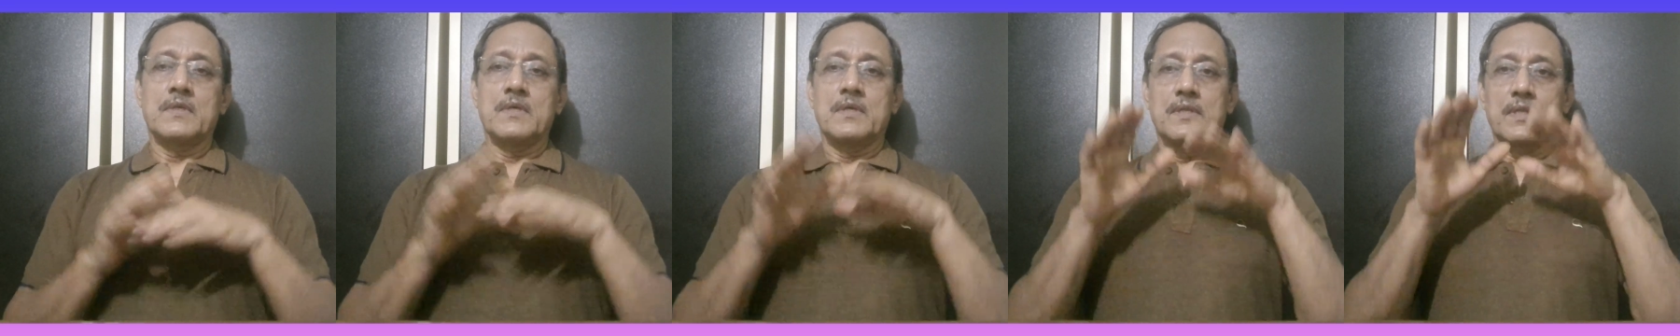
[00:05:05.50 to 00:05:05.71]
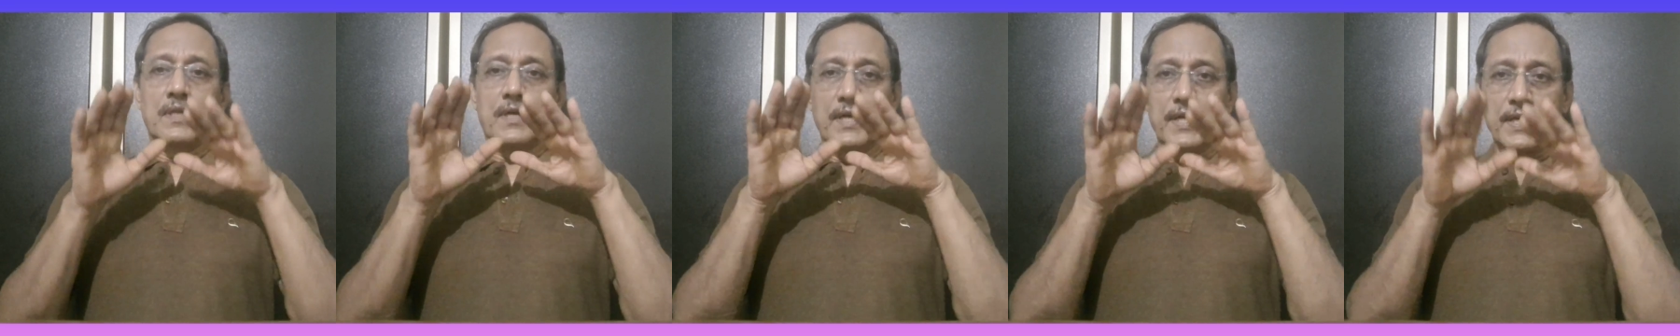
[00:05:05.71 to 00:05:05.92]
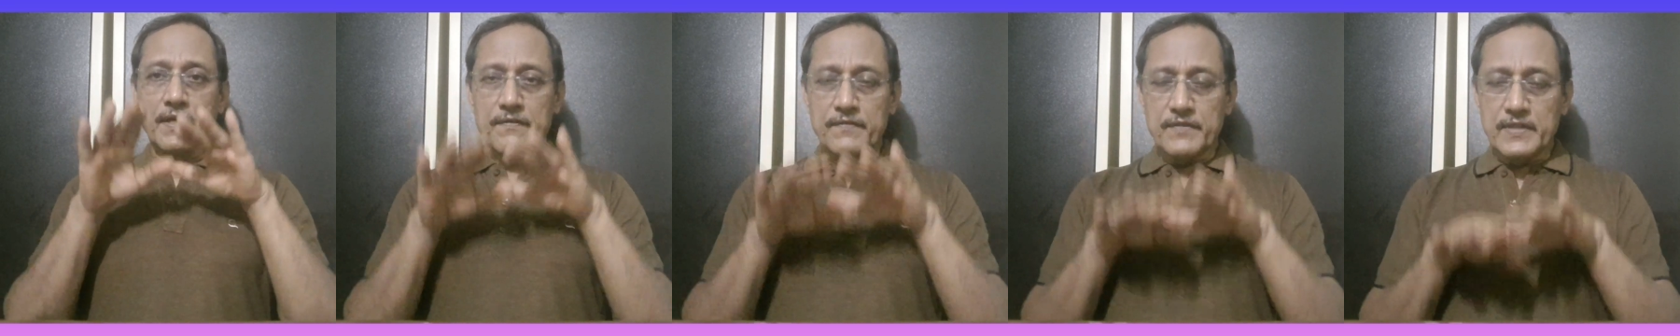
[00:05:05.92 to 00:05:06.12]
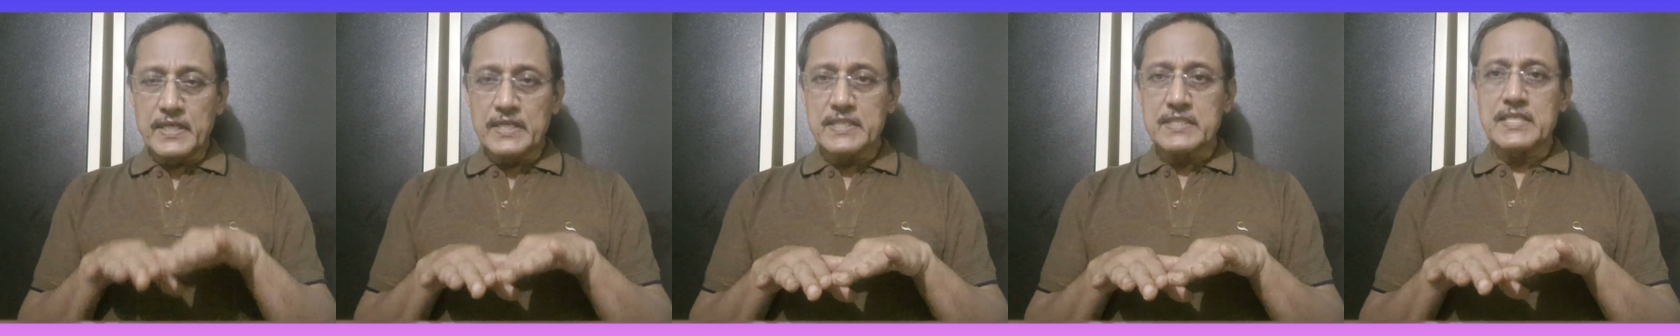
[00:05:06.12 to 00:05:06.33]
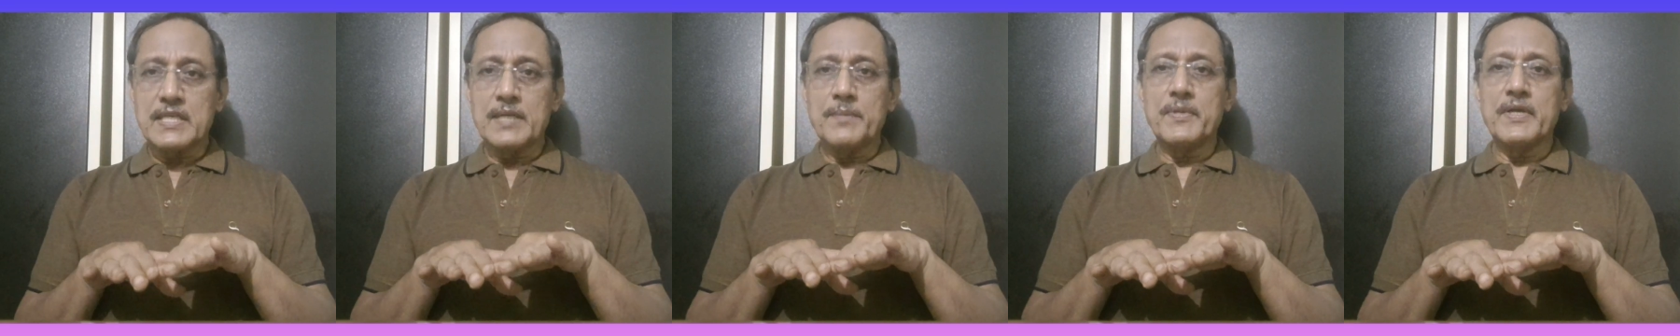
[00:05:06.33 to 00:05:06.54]
Now if they are
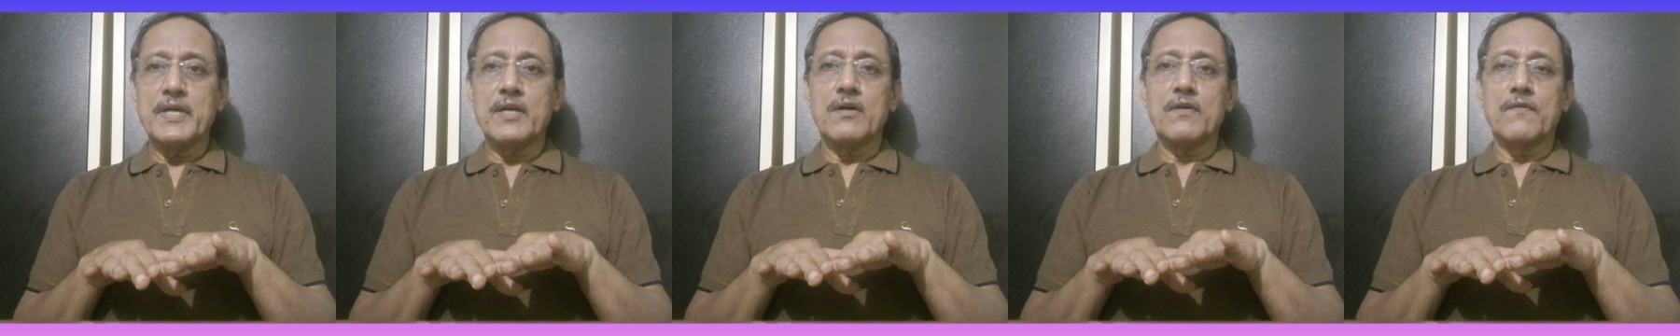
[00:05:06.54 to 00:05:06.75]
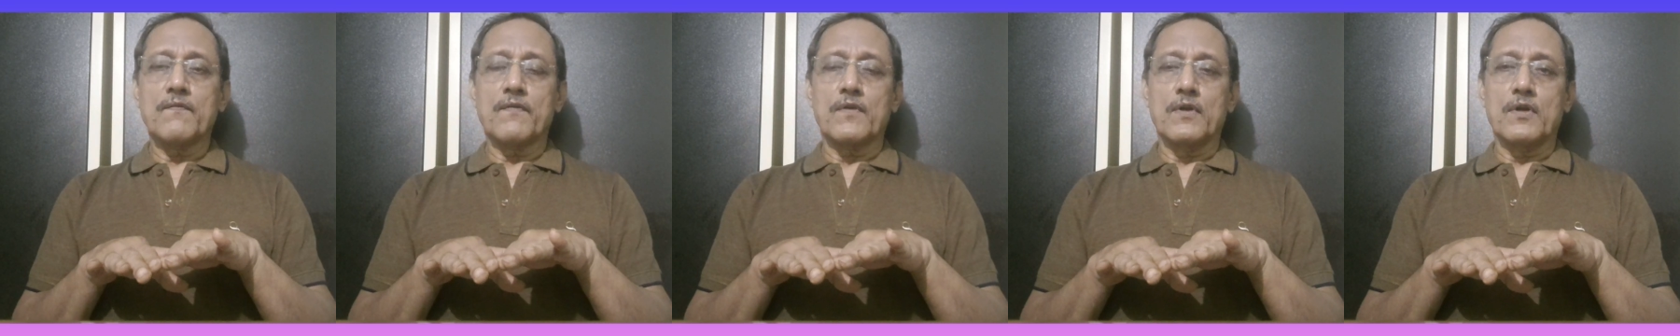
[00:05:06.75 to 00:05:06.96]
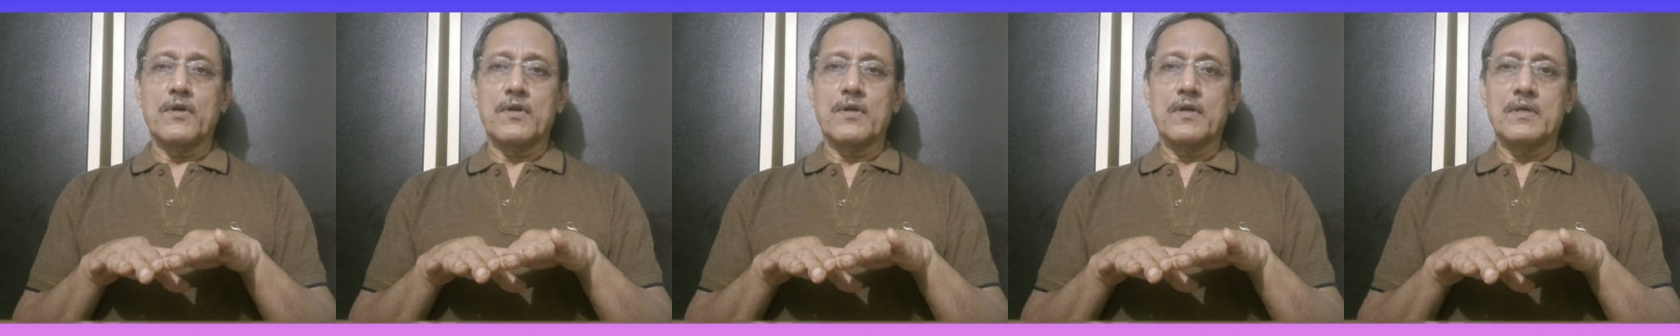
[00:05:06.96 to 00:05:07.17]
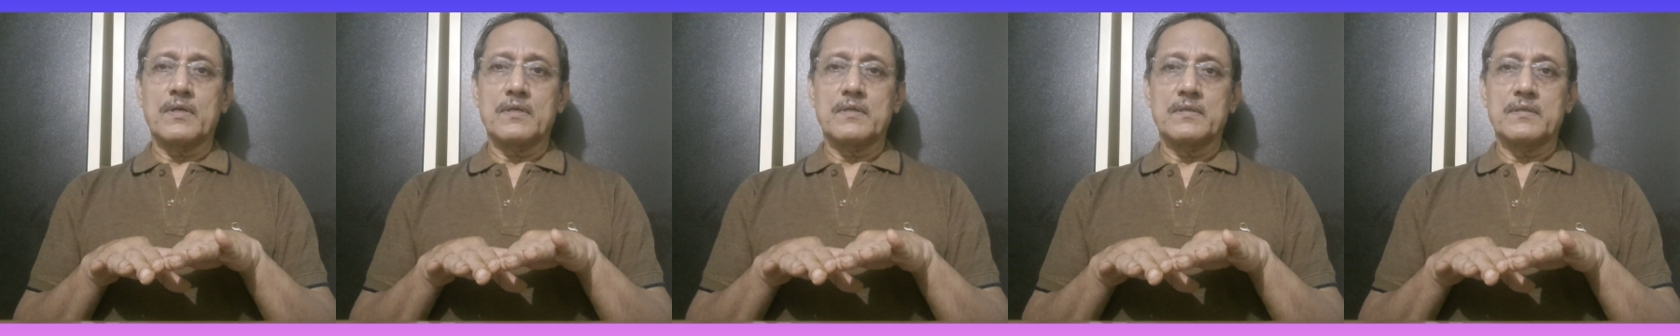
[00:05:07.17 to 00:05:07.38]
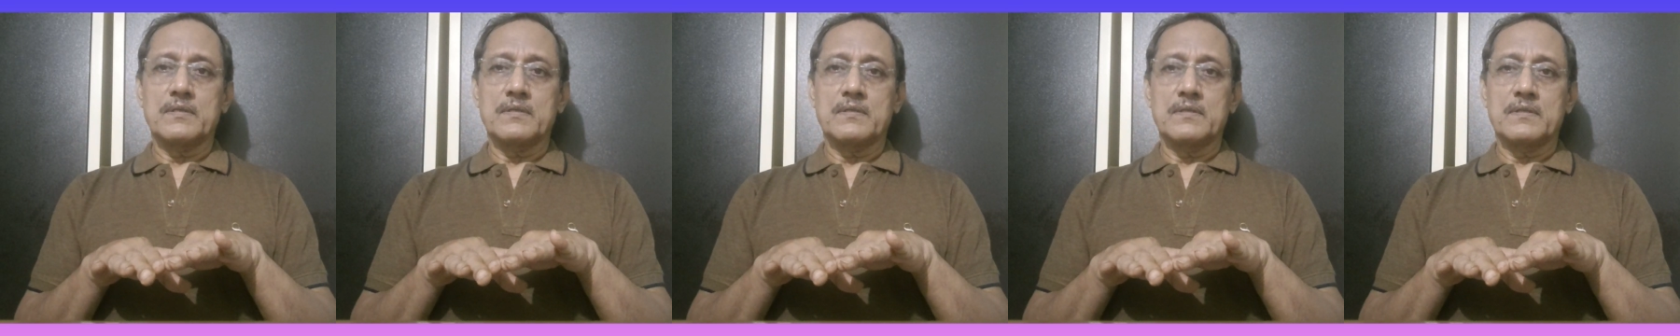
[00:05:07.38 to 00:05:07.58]
sleeping on floor,
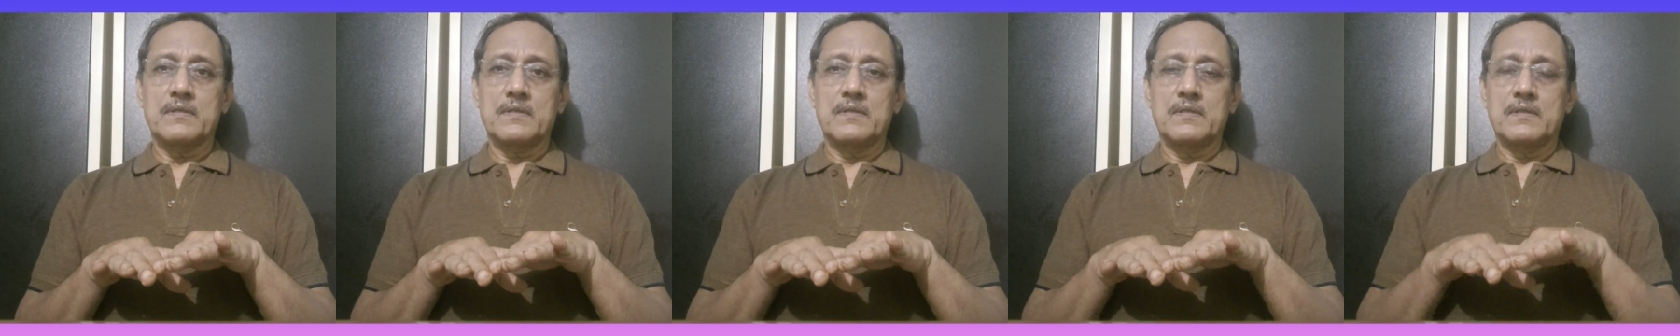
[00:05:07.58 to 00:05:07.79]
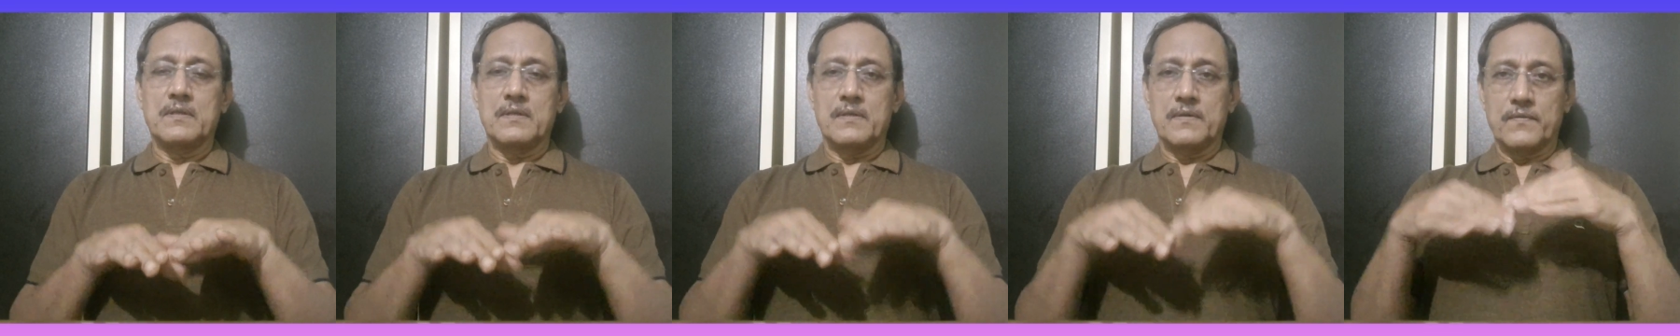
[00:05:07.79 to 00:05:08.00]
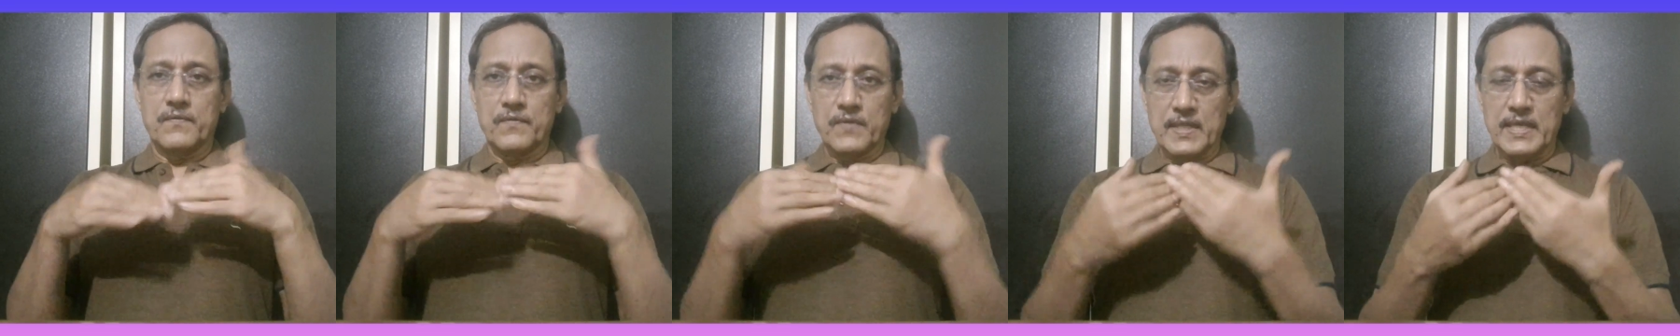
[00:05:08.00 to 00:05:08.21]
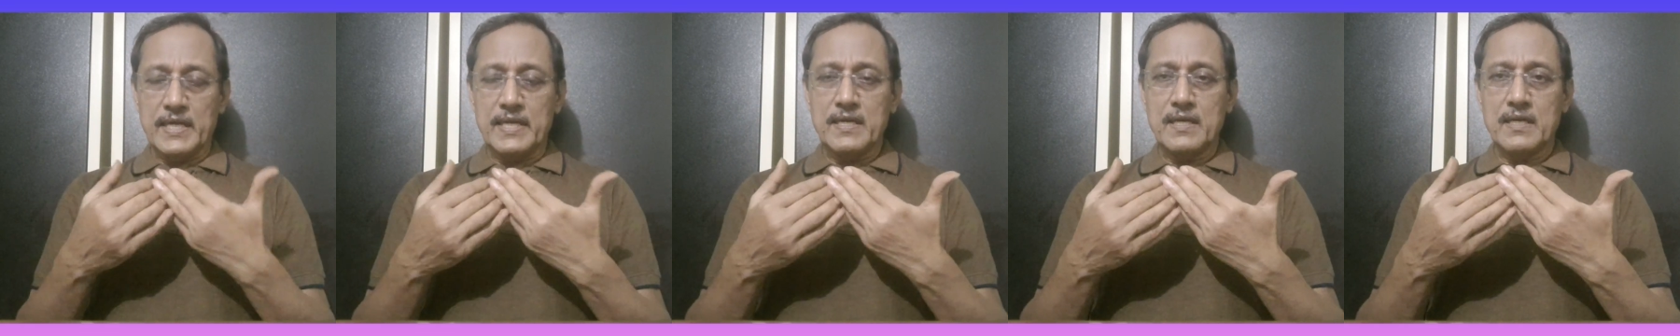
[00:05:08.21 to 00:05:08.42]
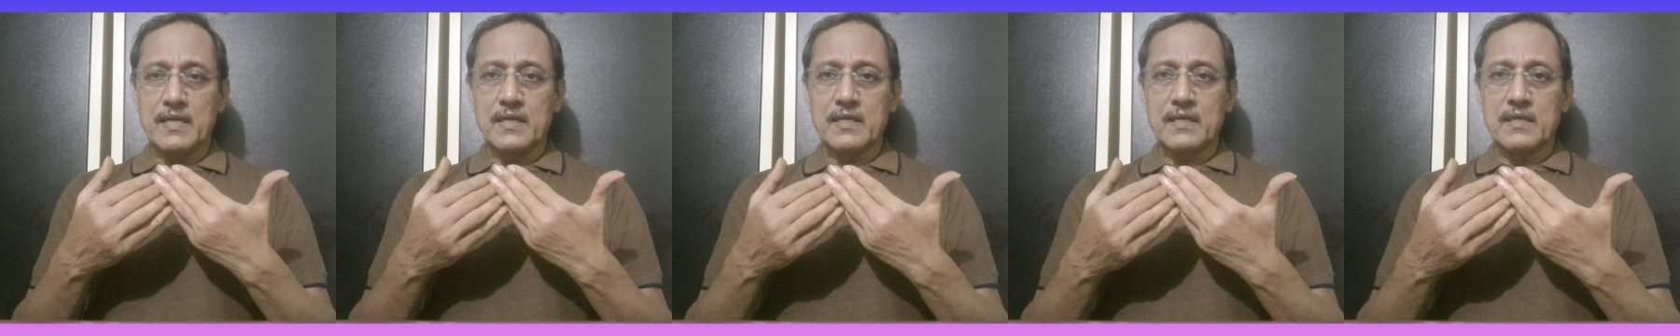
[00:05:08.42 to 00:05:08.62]

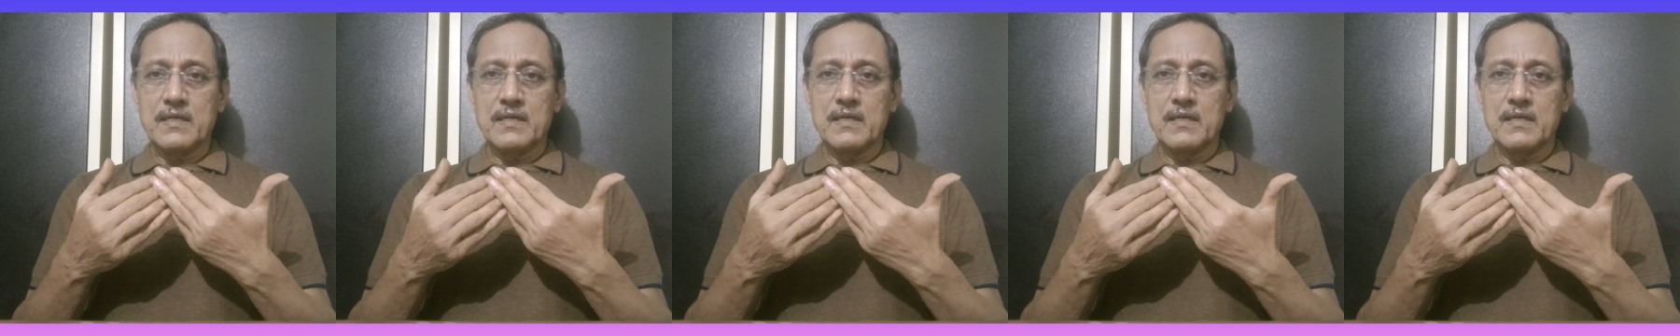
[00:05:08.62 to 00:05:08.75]
then